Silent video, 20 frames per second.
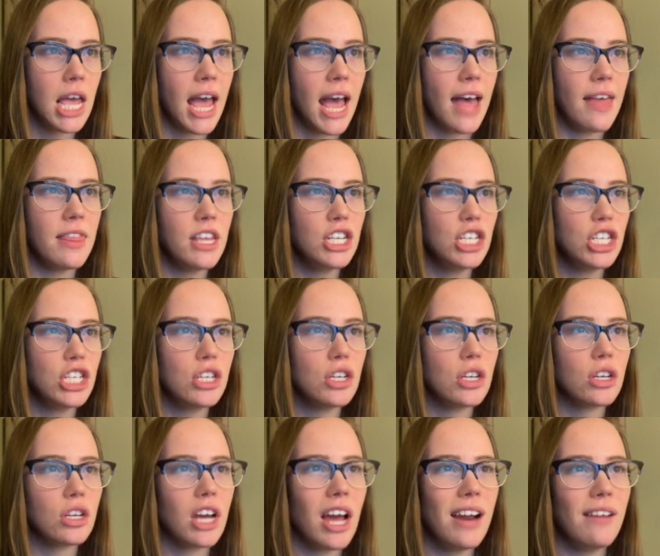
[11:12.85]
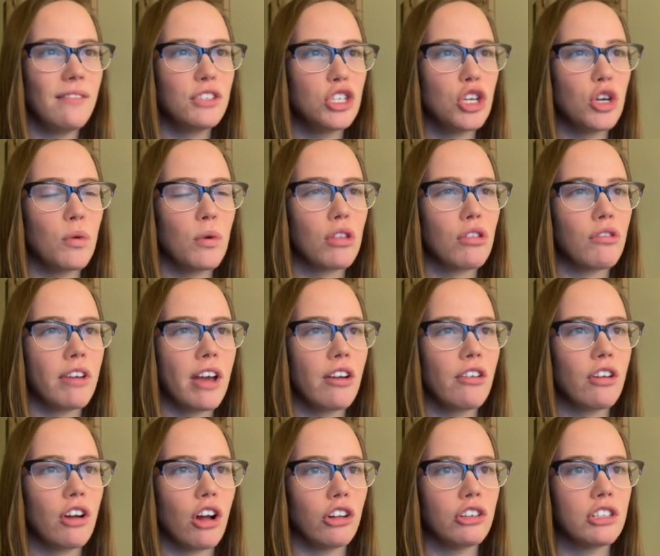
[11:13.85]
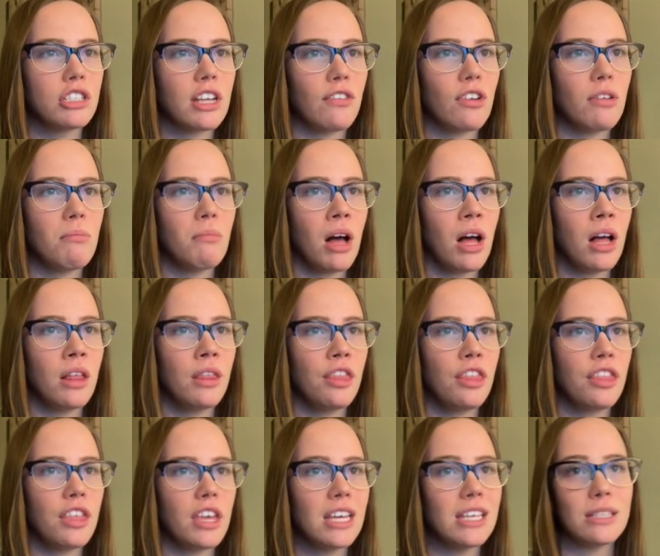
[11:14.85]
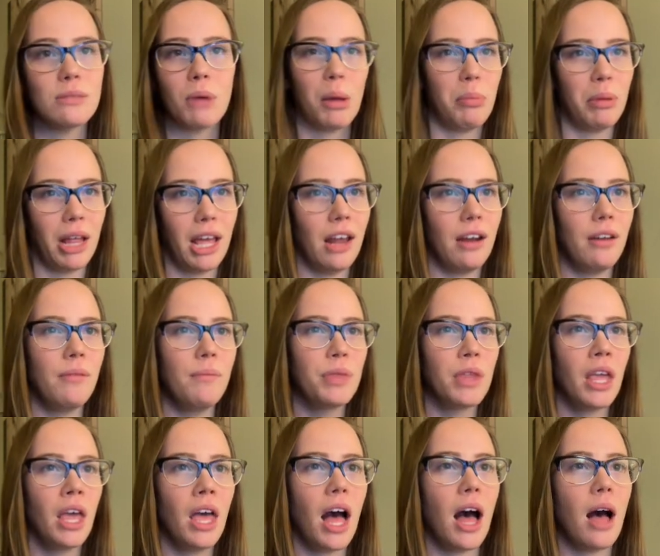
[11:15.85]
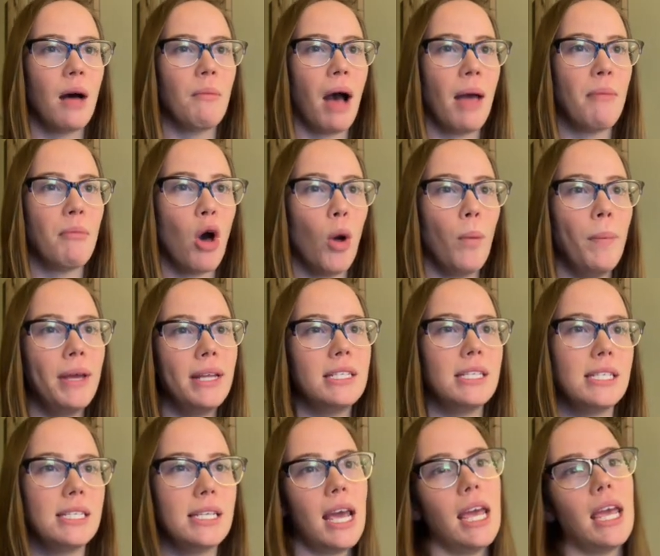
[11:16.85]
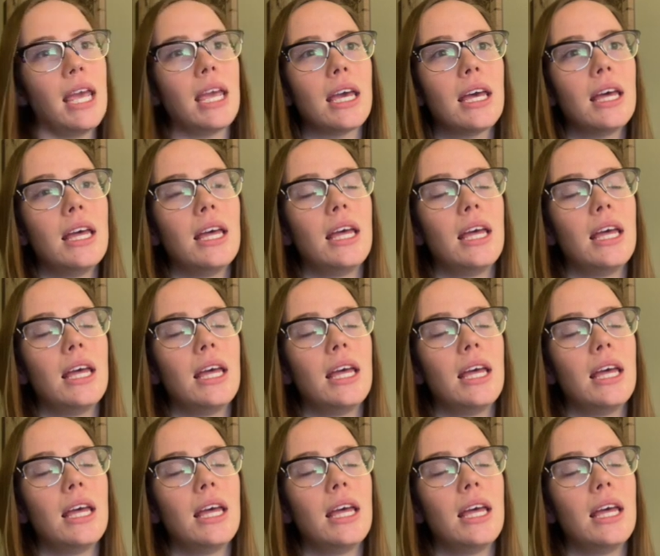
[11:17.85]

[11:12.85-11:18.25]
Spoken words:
And then just kind of $200 or $300 every month is my plan. I'm hoping to take,